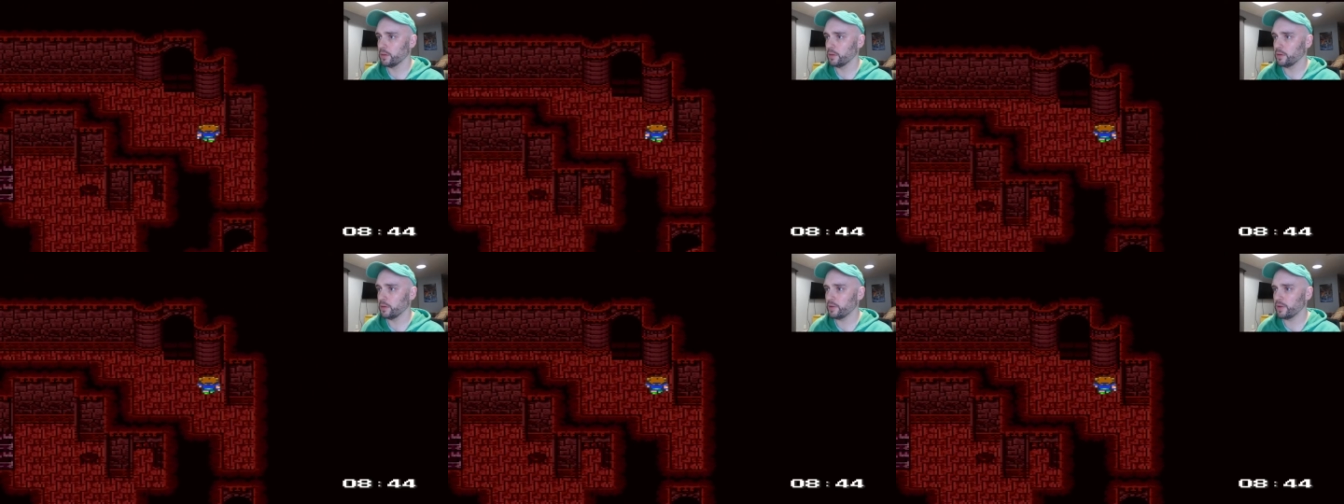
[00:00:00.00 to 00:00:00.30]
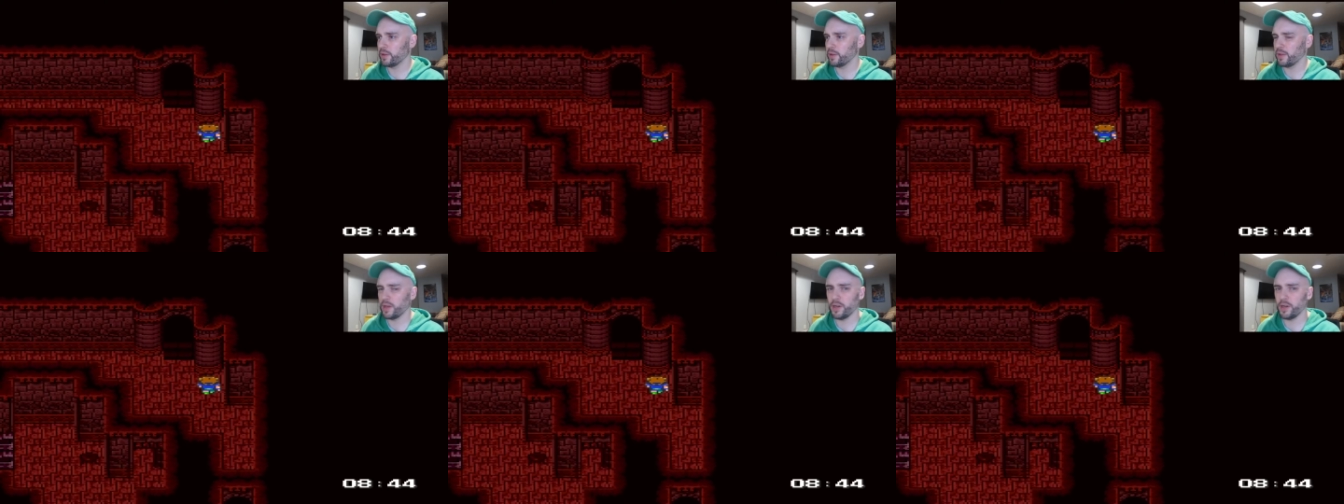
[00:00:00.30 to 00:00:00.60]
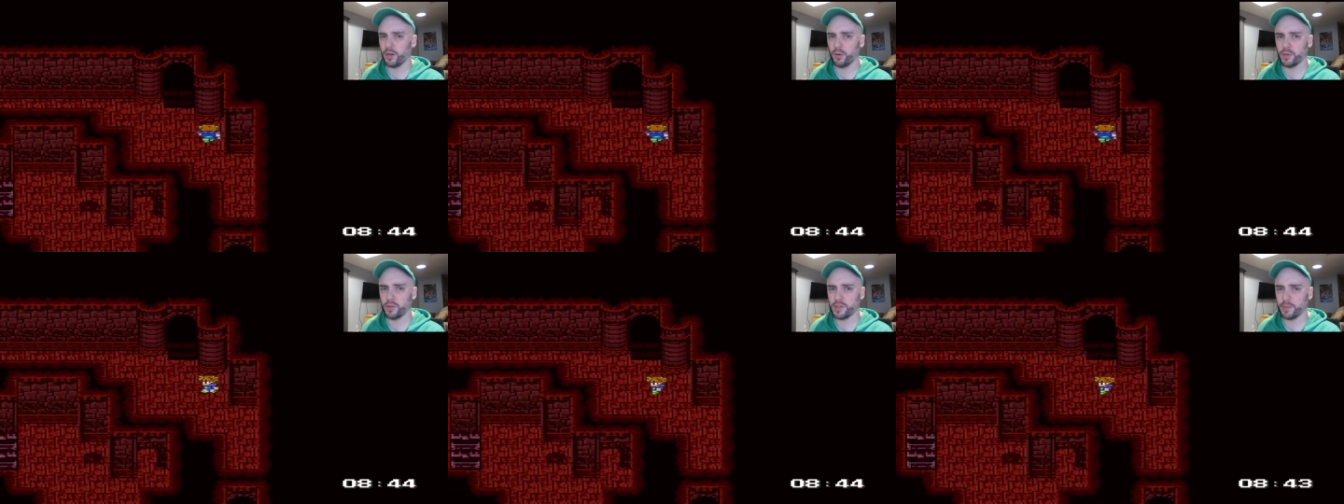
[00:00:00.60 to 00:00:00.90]
You think they
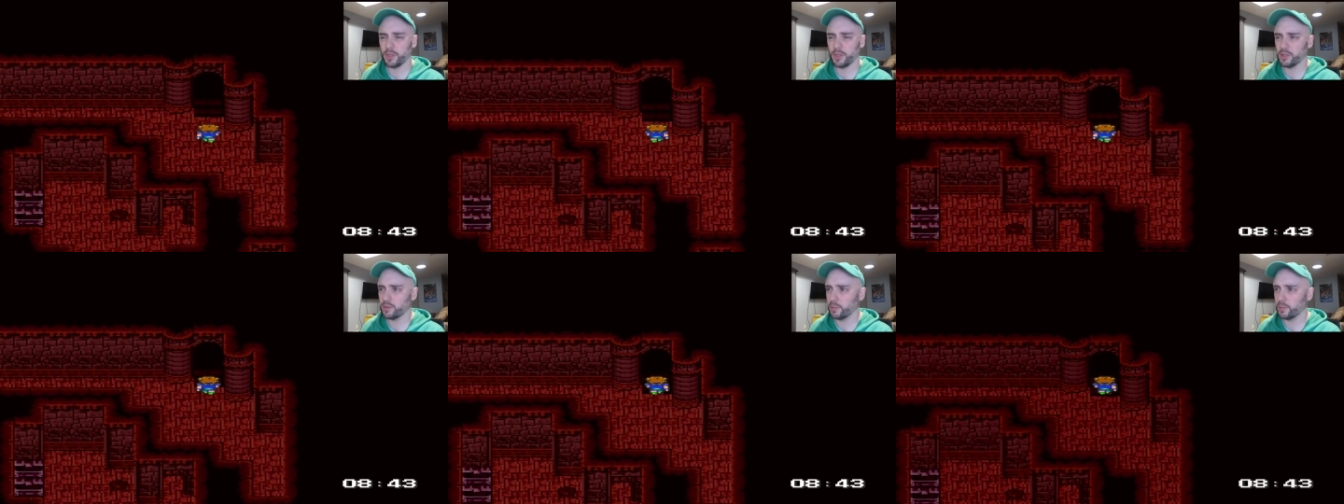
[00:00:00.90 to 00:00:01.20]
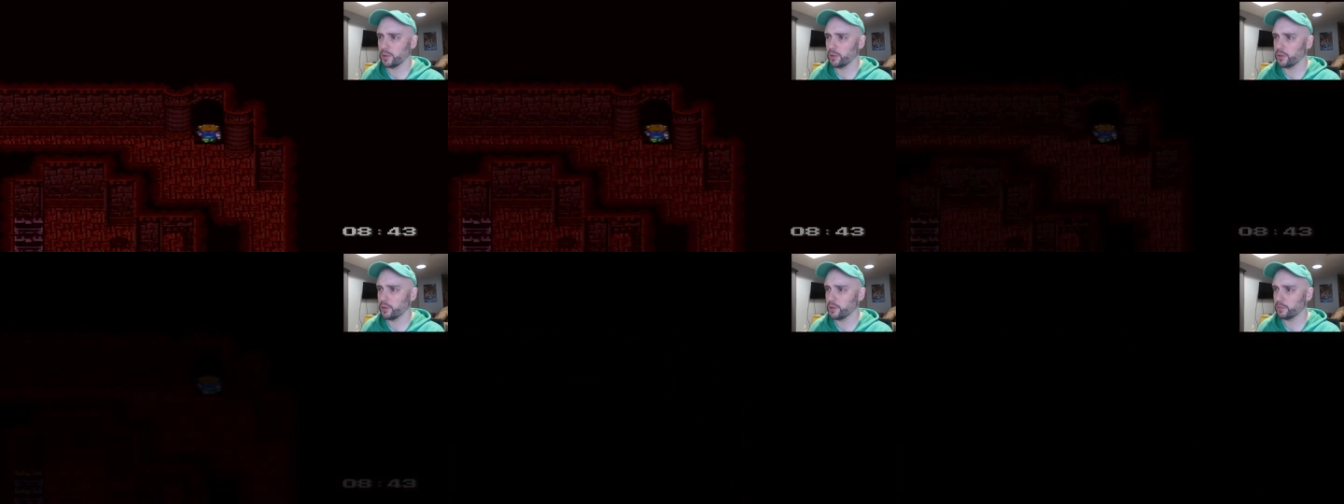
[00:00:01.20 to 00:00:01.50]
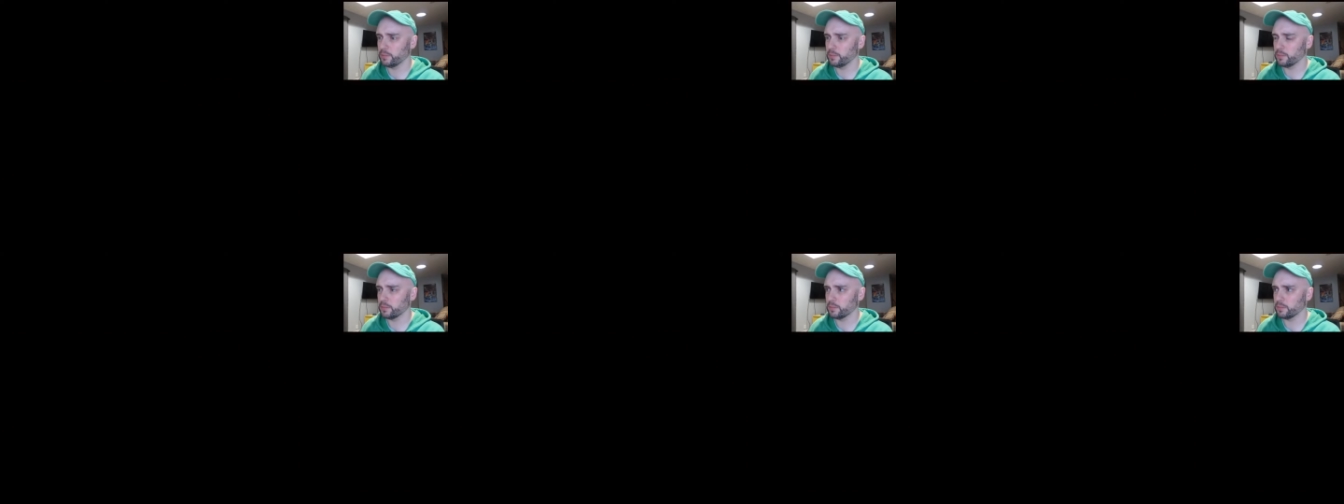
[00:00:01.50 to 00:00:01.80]
know it's about to blow up?